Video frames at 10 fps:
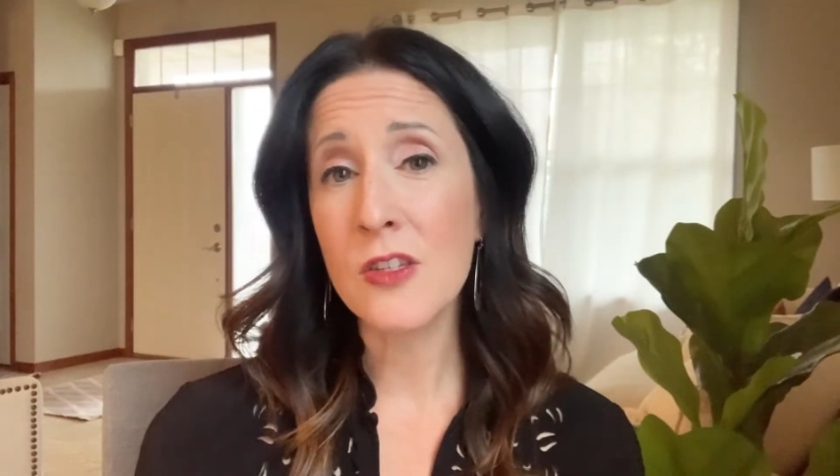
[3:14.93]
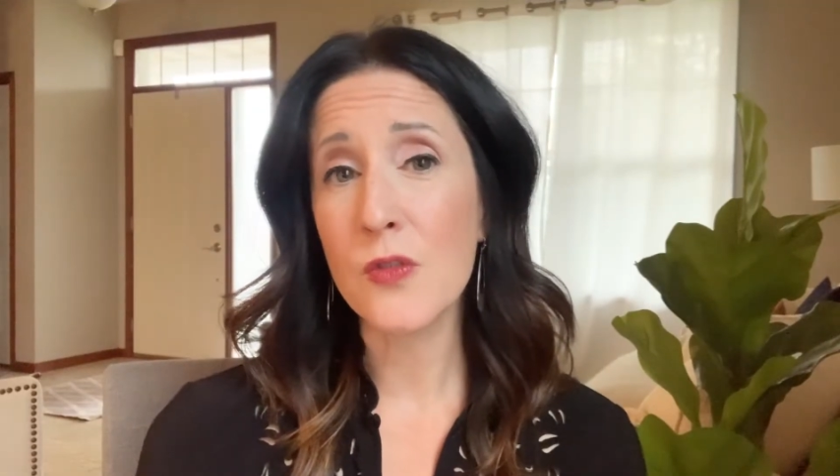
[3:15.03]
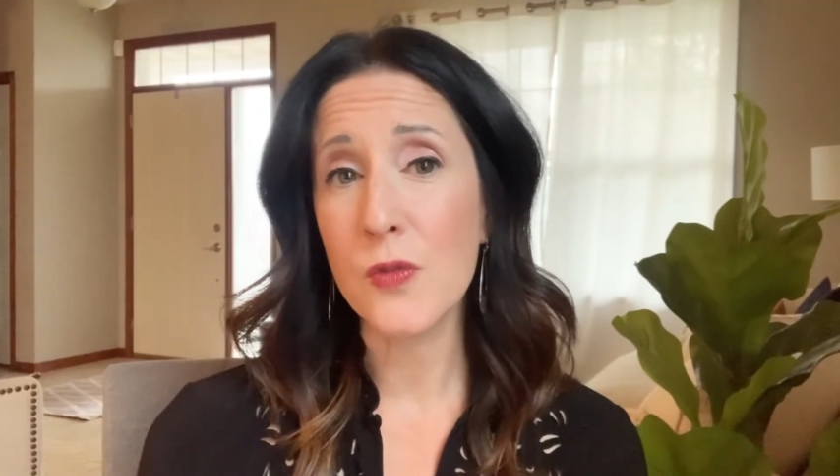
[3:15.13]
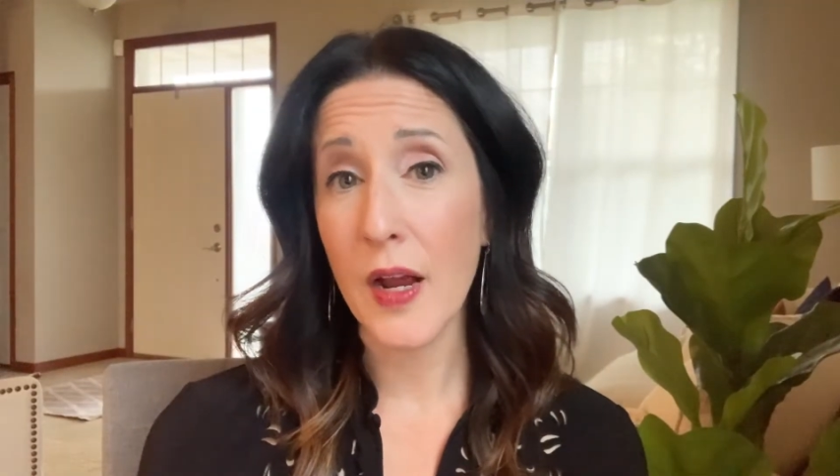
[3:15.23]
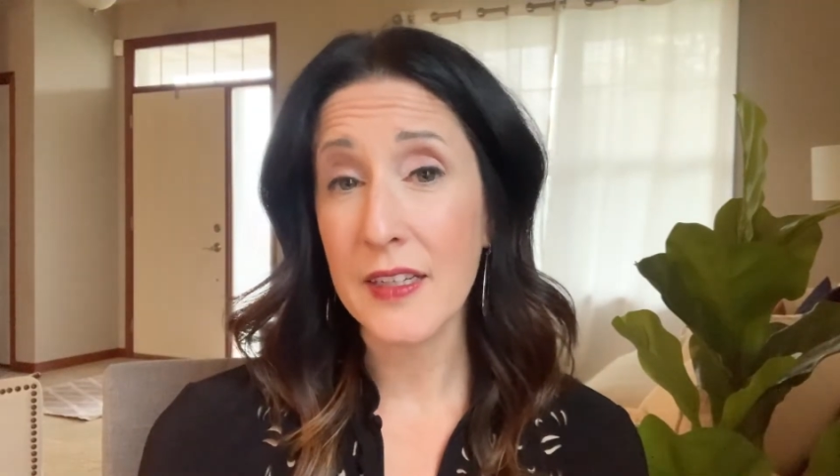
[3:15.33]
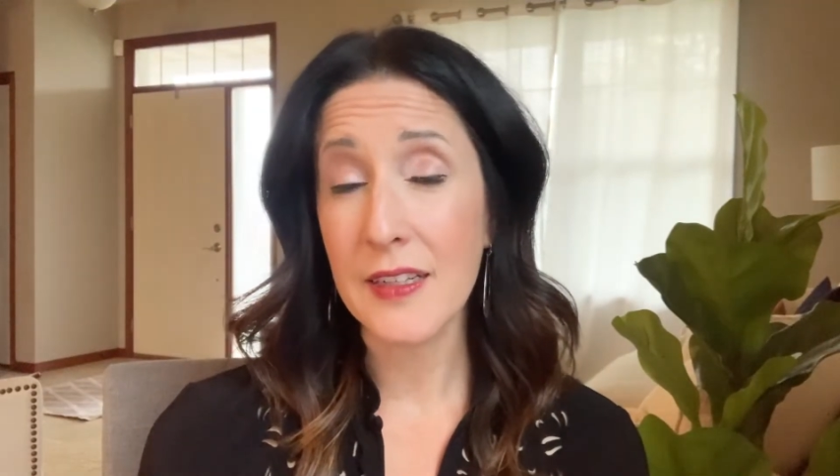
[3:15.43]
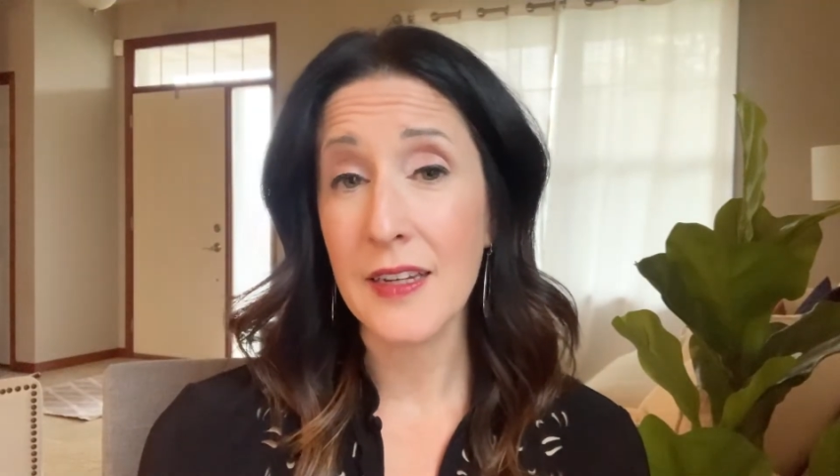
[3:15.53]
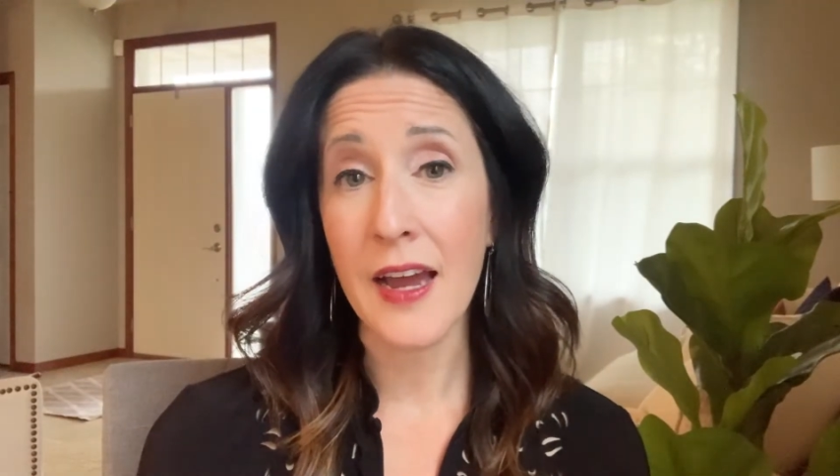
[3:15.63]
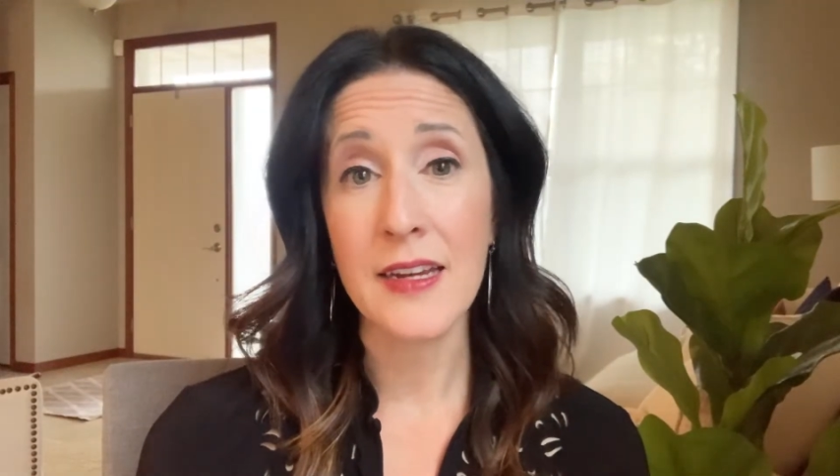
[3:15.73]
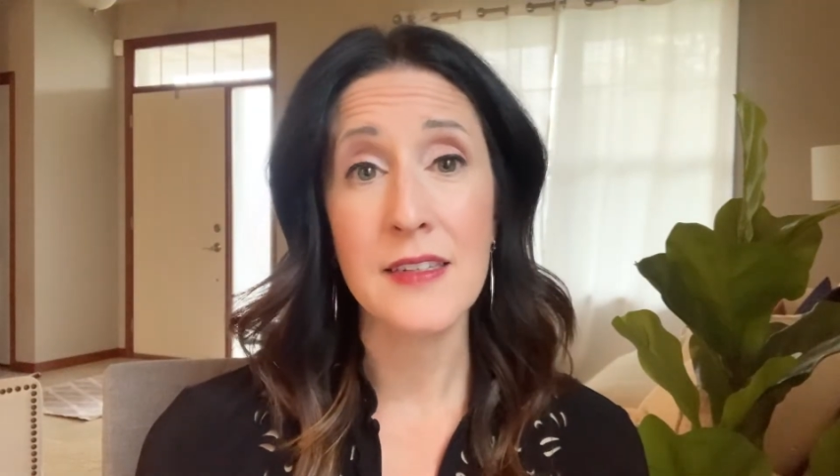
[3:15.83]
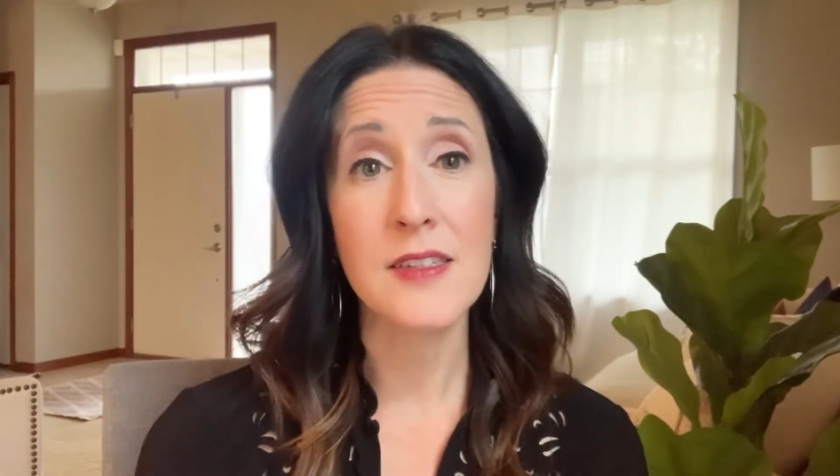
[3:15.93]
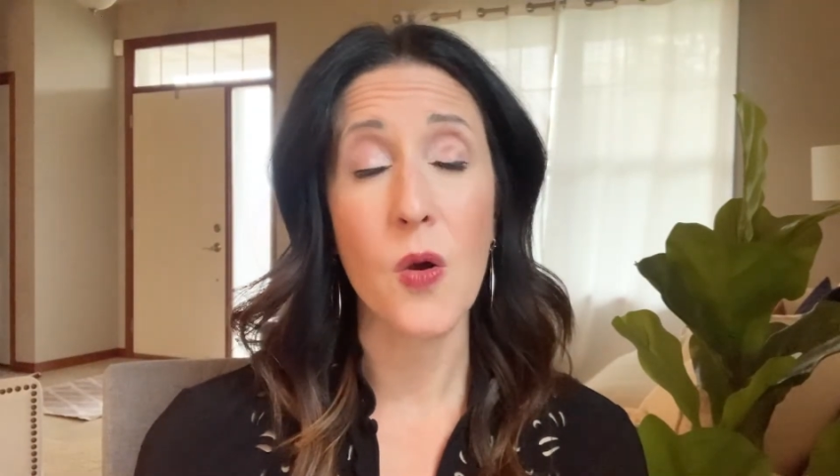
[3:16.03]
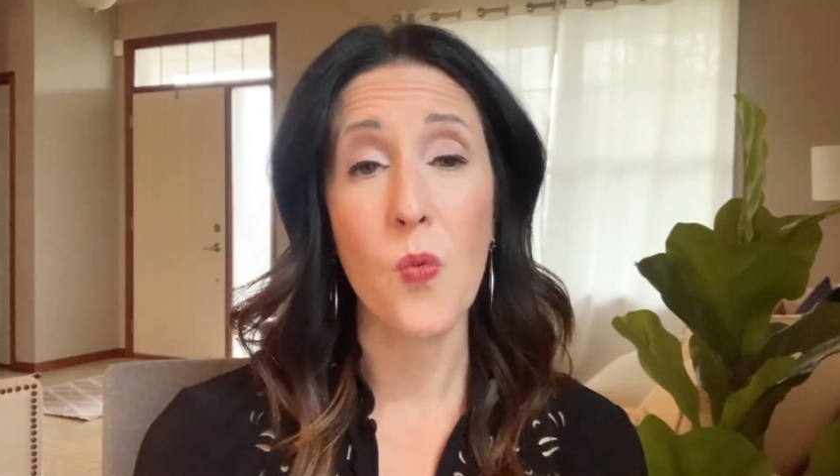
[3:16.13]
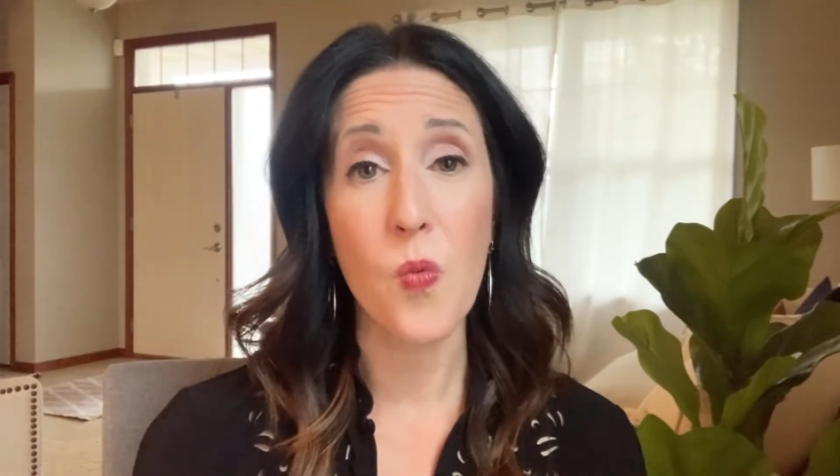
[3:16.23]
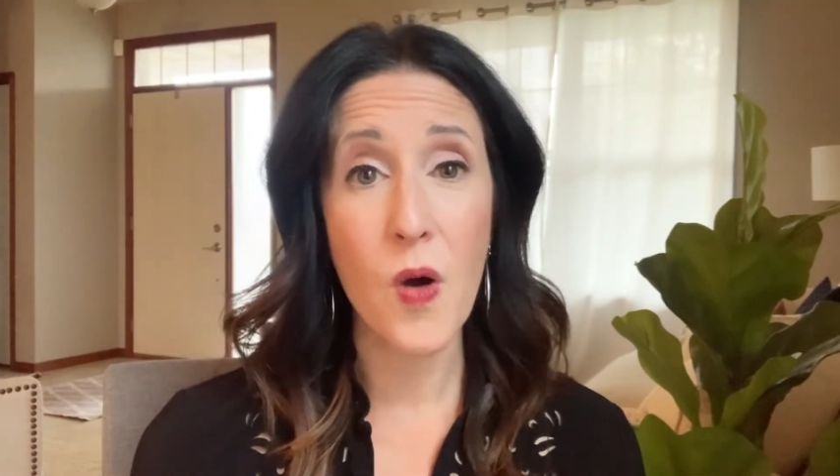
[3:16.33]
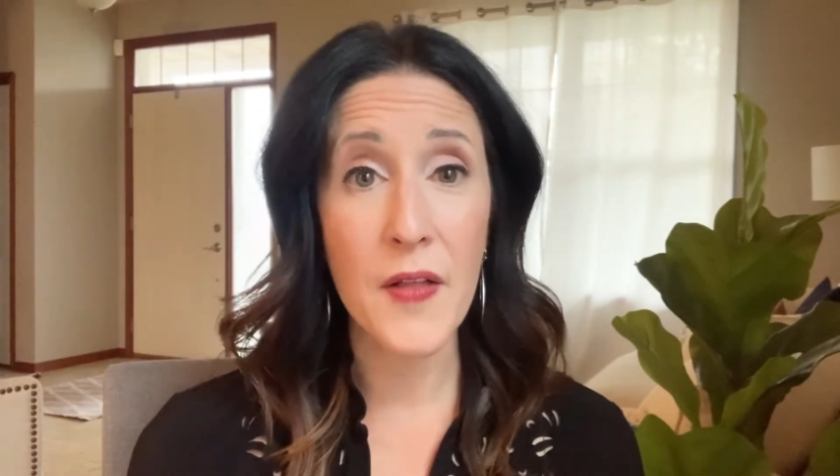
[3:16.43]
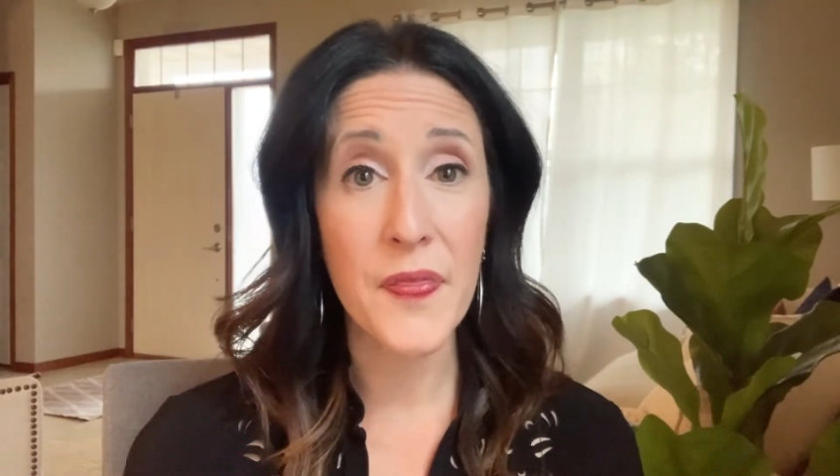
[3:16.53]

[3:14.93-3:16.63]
you've recognized what